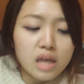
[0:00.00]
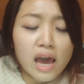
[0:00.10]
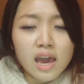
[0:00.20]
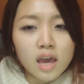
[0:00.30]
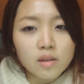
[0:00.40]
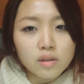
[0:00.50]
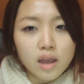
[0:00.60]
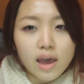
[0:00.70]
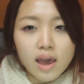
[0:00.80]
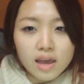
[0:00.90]
I
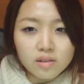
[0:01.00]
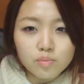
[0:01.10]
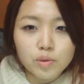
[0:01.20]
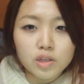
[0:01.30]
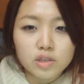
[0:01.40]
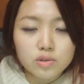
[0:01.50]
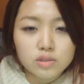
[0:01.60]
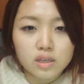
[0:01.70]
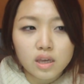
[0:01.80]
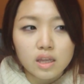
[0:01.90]
hadn't been
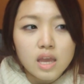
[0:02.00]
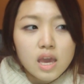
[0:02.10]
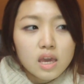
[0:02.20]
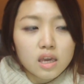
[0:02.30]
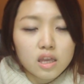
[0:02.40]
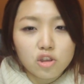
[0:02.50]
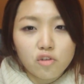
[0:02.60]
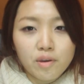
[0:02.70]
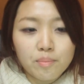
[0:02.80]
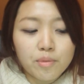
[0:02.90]
using it in
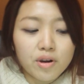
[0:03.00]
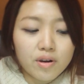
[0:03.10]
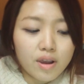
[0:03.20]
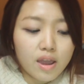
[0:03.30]
November,